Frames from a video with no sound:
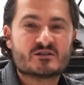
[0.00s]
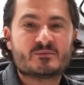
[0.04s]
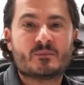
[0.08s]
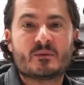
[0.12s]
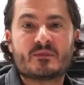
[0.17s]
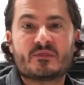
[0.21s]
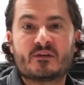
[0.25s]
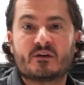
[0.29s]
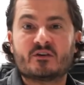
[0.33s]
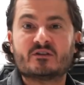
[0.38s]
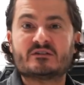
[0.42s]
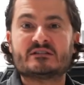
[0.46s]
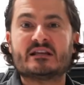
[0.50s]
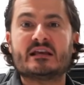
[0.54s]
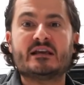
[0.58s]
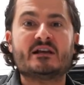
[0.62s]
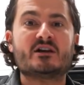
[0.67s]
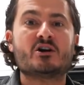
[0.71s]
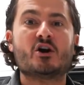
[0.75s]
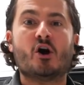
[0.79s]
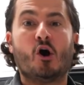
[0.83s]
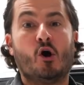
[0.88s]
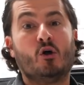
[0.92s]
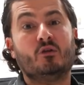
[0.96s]
but there's a
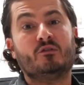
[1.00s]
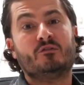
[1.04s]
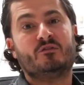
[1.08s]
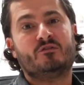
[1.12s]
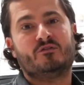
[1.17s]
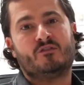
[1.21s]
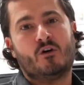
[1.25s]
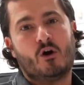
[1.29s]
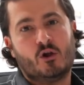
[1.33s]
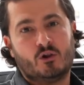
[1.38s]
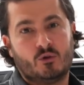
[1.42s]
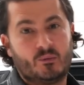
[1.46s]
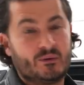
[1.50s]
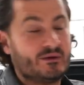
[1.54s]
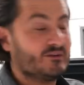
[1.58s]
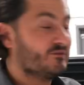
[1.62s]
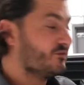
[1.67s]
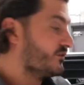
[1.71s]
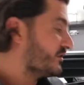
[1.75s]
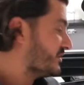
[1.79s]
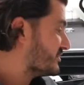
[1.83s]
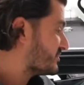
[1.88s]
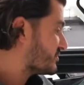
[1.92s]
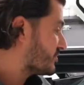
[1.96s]
cult following
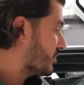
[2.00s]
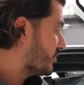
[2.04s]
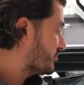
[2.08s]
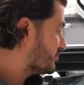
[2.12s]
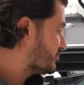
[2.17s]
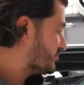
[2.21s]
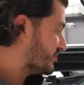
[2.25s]
for these cars